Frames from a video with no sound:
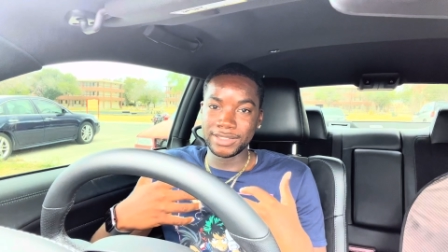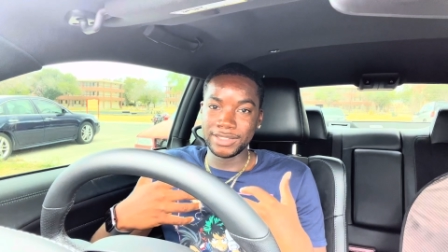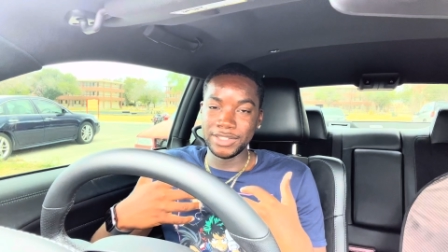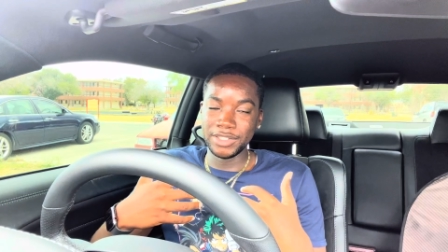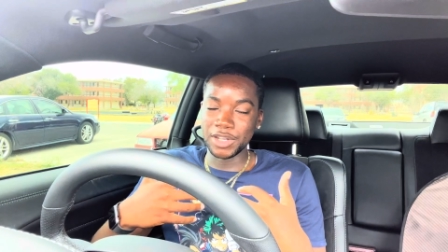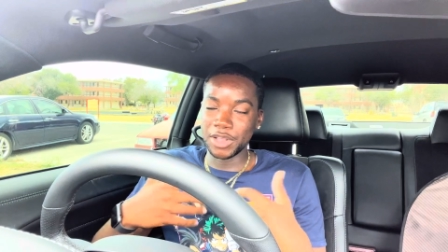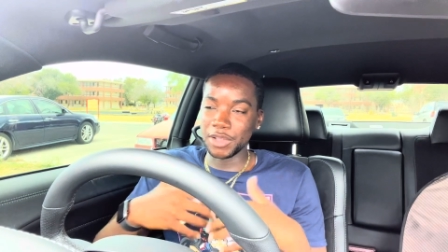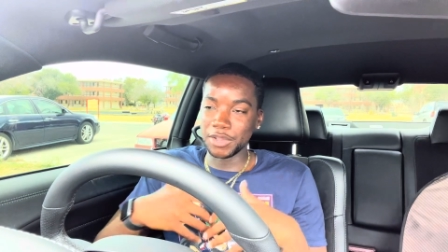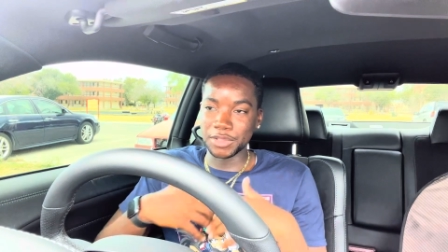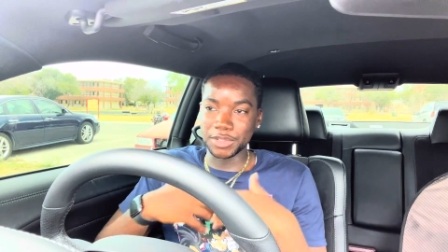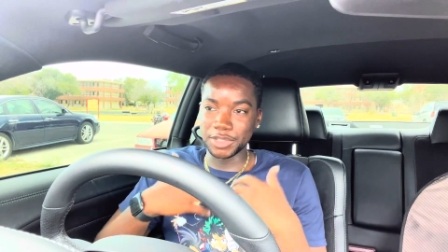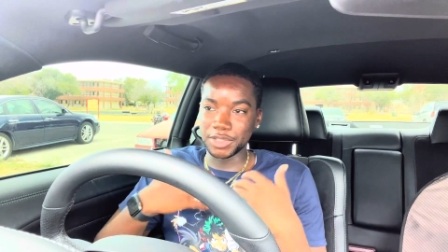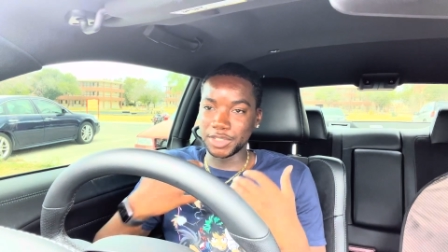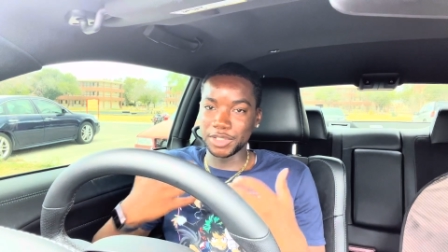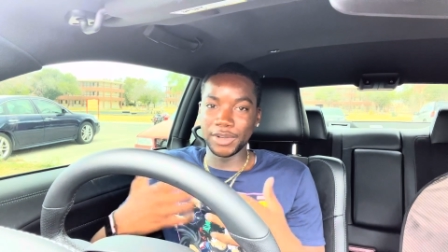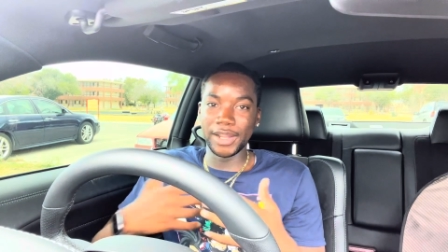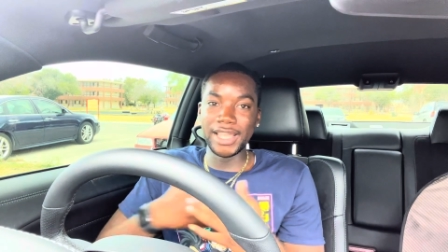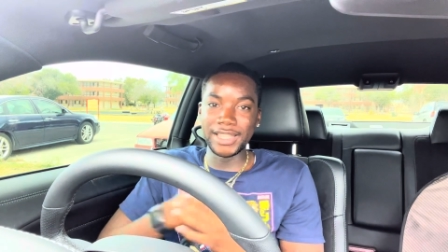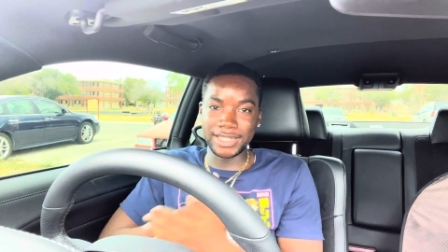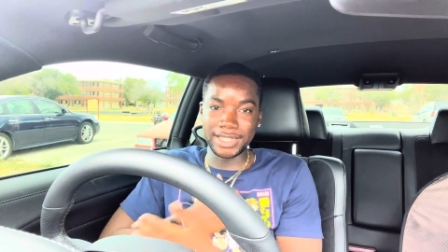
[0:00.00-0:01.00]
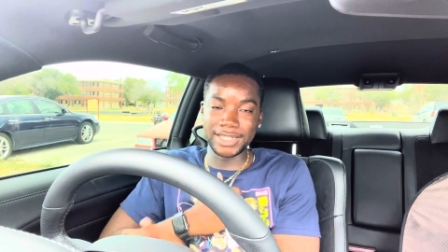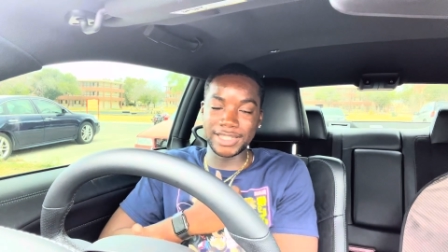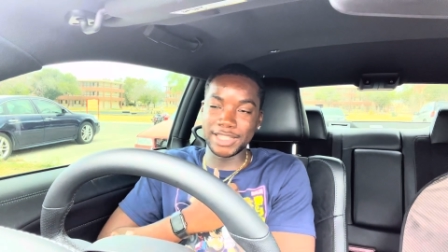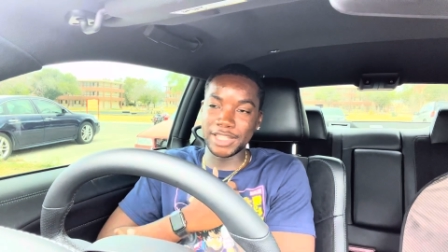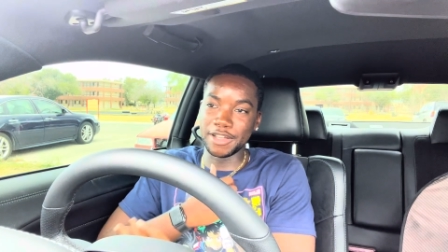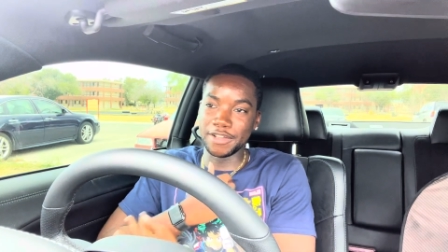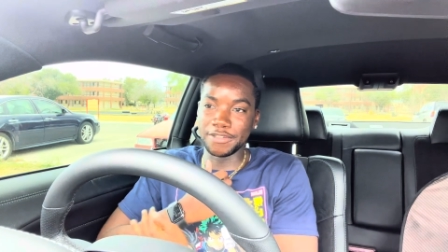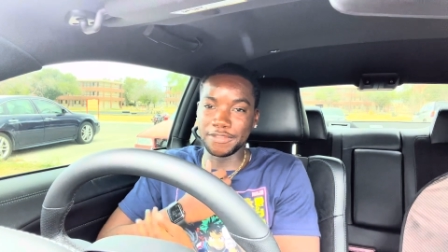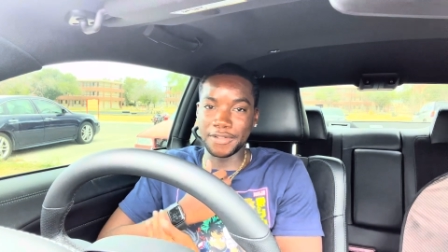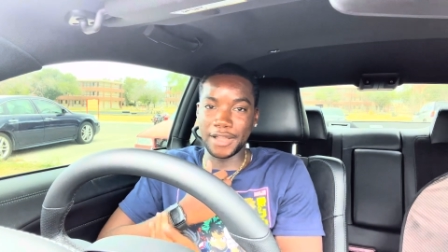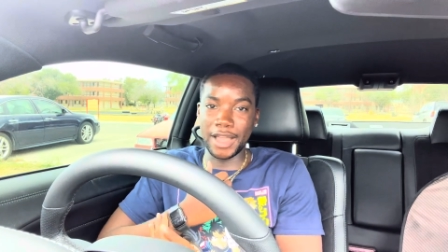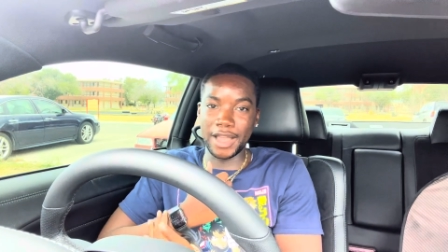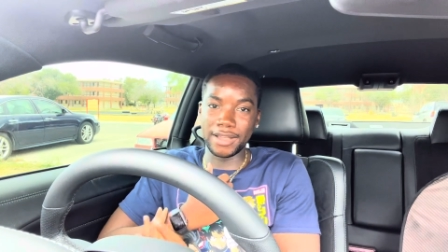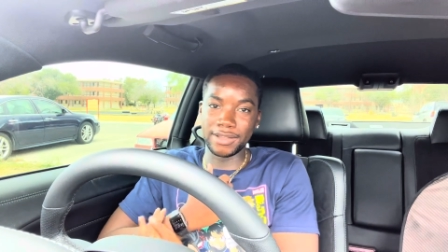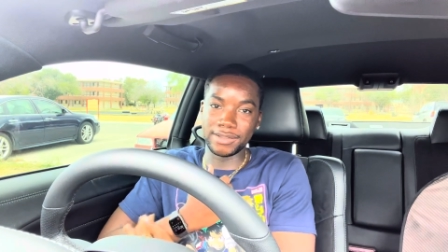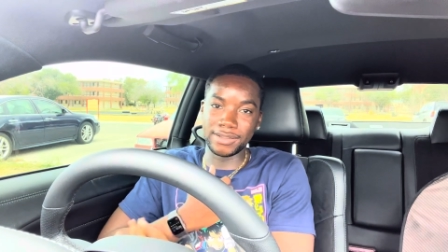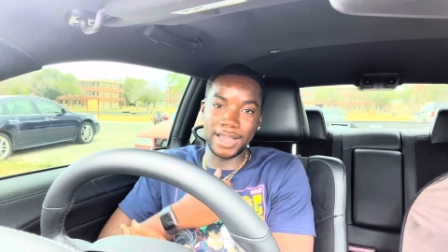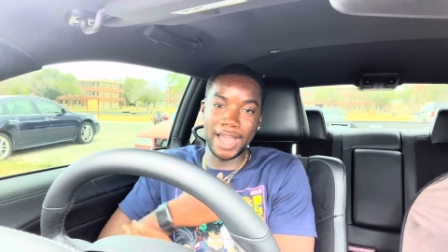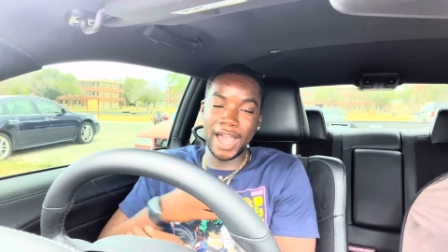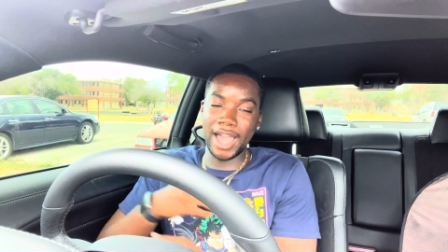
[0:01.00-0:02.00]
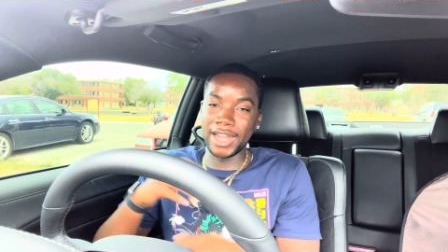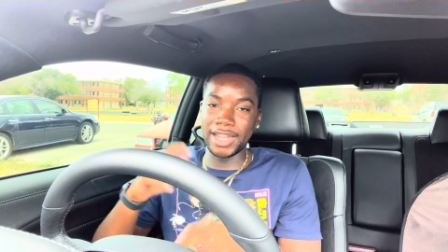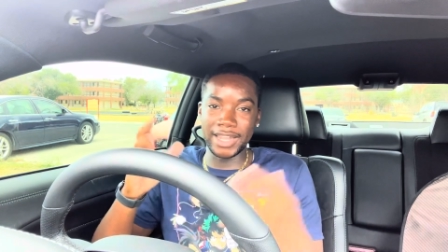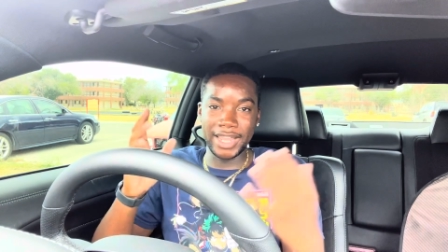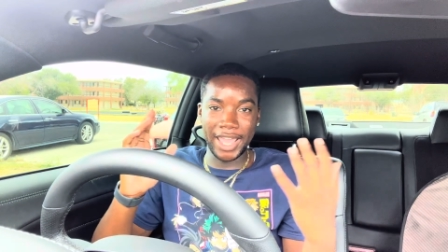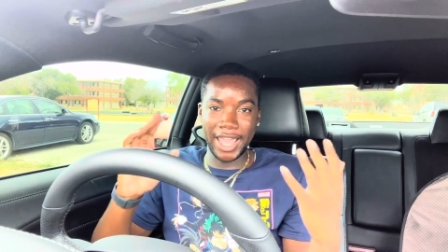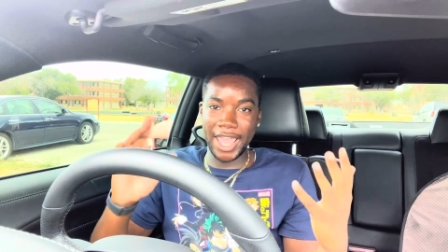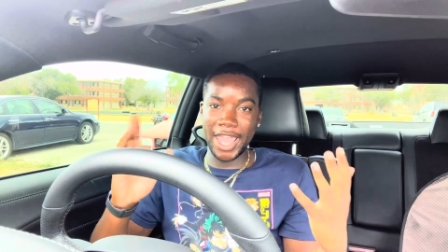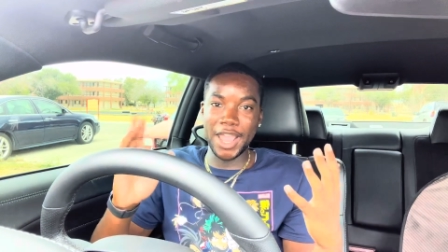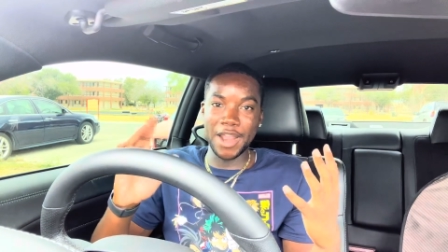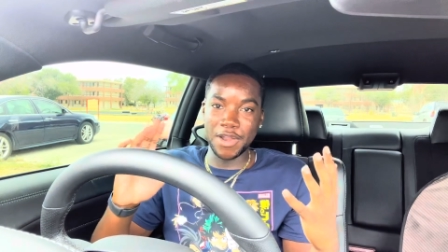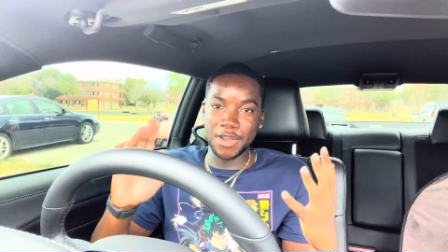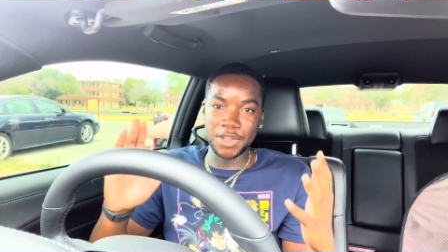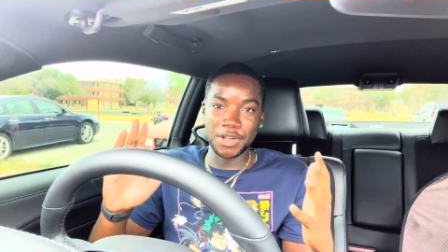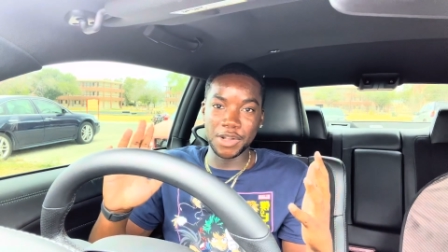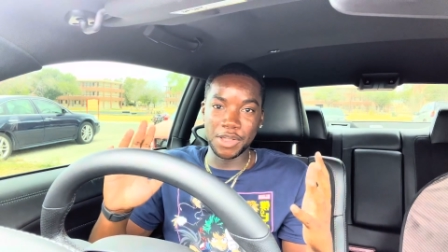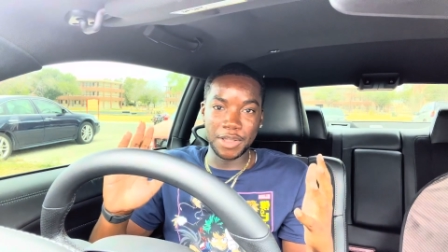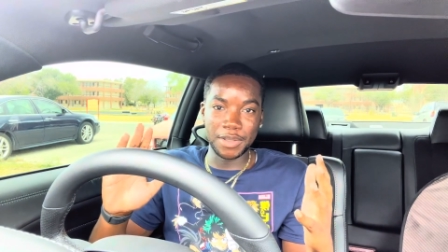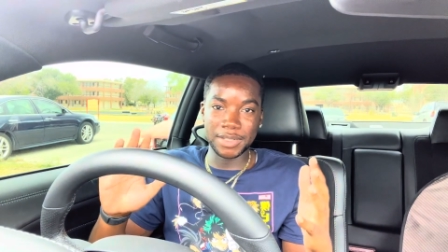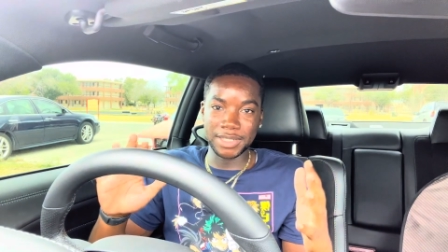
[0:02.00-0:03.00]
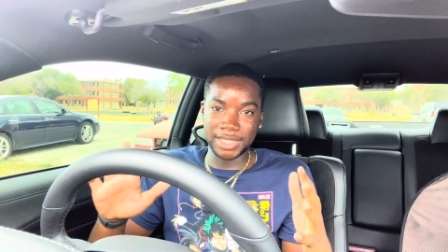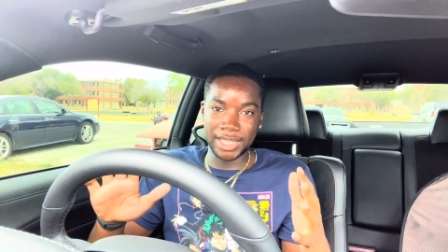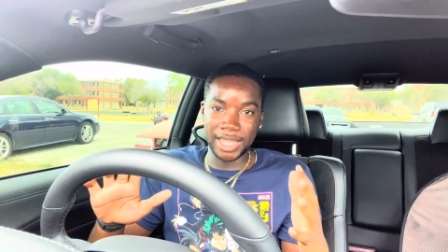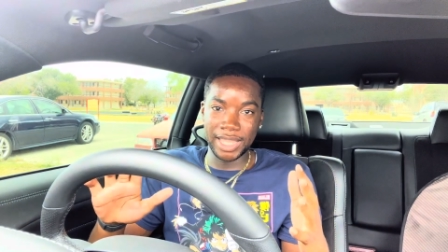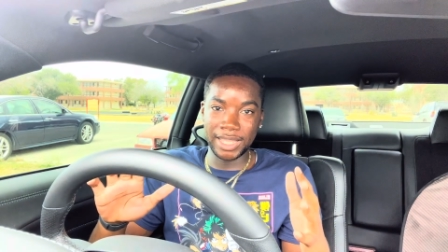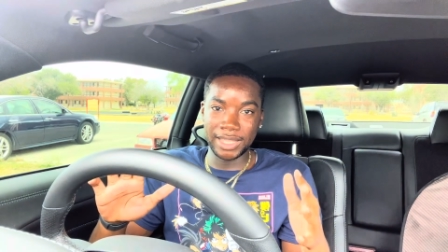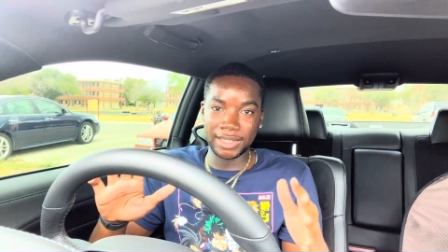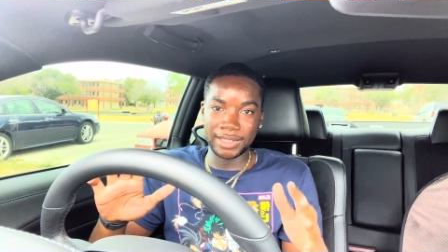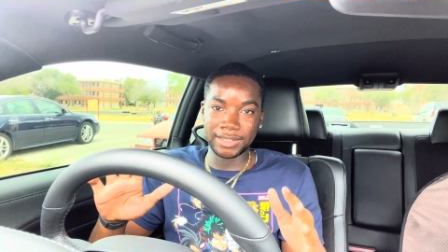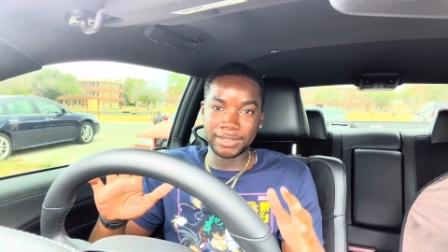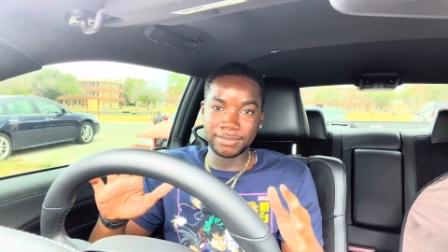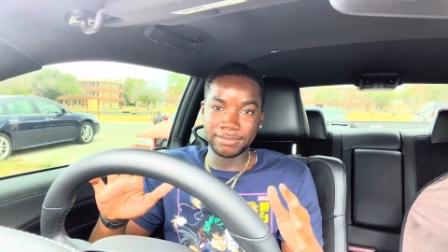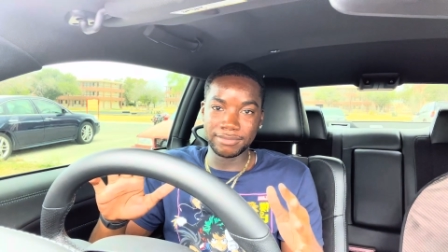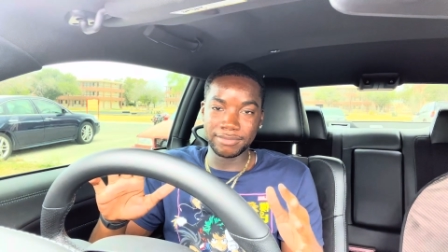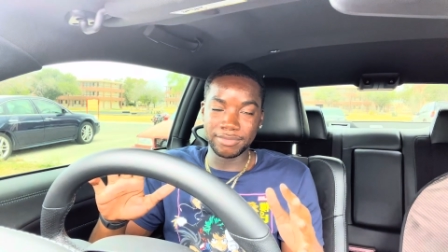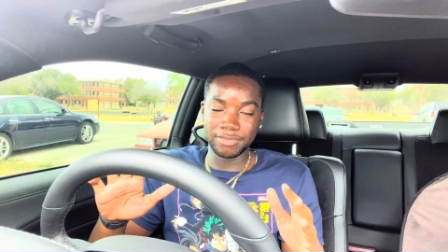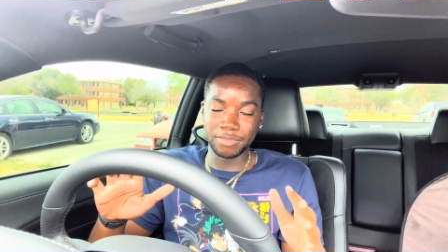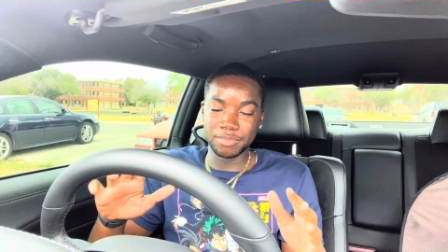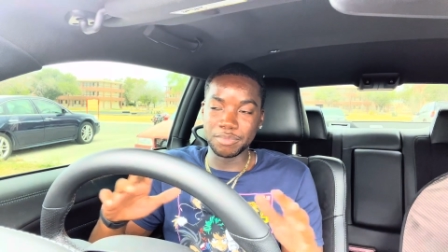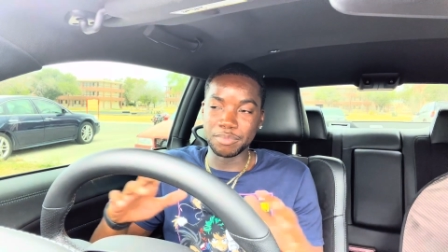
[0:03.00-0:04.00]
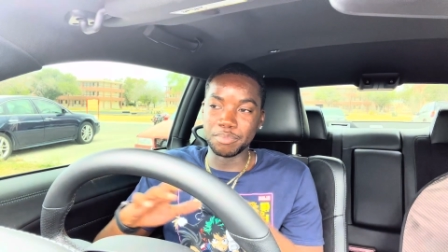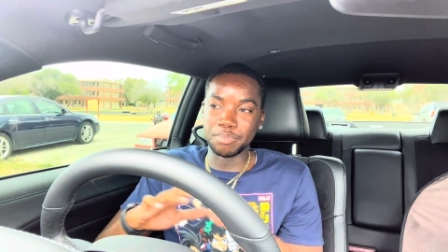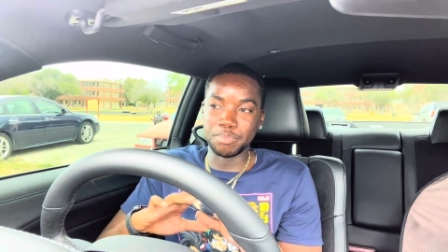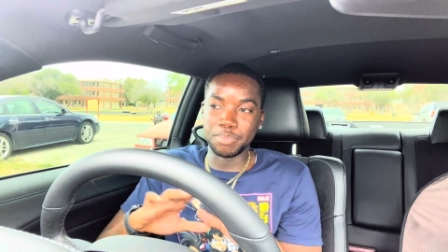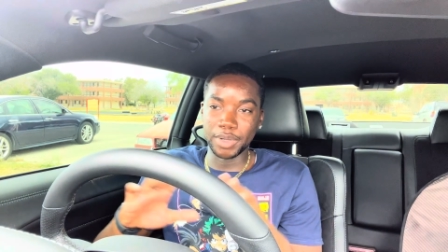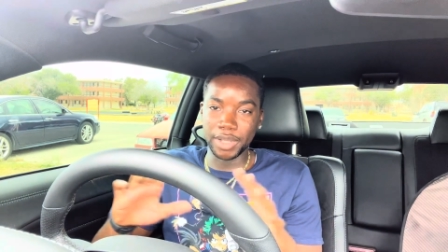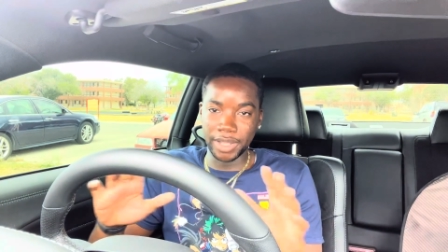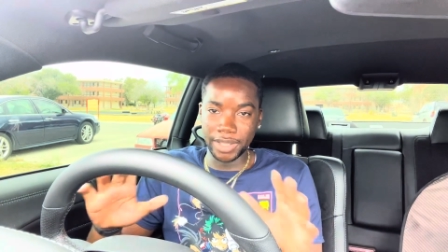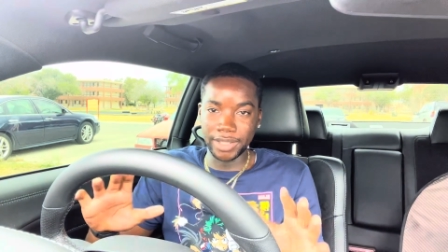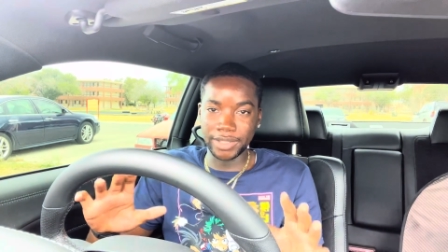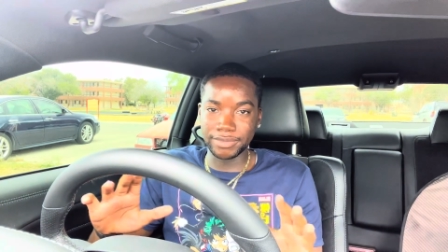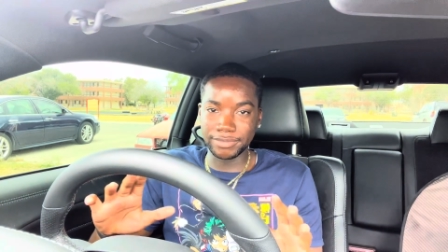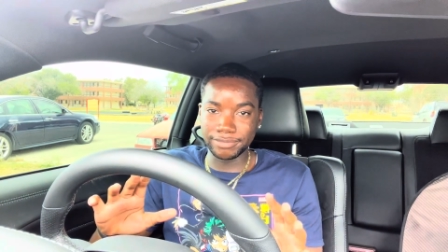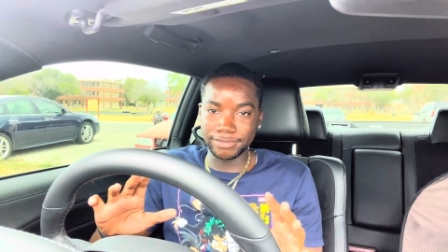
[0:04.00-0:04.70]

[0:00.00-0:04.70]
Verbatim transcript: you know, crazy stuff out of the air, you know what I'm saying? But